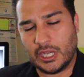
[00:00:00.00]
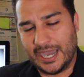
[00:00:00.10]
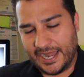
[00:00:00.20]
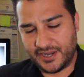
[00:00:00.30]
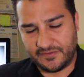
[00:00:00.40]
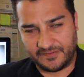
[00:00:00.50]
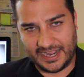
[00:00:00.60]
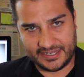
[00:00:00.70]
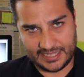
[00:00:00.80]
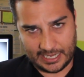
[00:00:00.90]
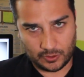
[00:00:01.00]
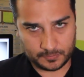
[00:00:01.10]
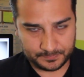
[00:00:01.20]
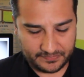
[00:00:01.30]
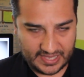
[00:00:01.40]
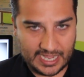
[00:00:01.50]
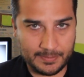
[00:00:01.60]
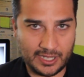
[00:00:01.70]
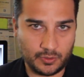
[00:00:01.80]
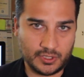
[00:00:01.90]
How do you find out
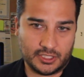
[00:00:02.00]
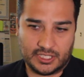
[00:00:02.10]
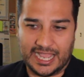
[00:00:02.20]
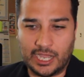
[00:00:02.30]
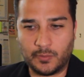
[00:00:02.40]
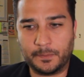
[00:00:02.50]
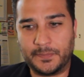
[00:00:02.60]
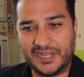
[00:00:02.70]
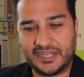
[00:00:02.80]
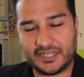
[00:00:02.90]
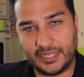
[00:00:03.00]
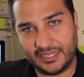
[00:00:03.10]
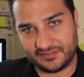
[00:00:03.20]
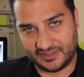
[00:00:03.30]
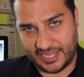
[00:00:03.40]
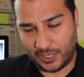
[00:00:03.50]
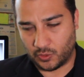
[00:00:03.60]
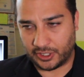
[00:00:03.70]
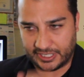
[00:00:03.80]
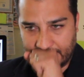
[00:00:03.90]
about how big his
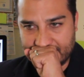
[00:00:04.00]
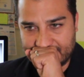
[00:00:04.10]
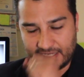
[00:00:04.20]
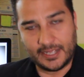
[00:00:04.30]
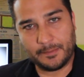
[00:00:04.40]
network is?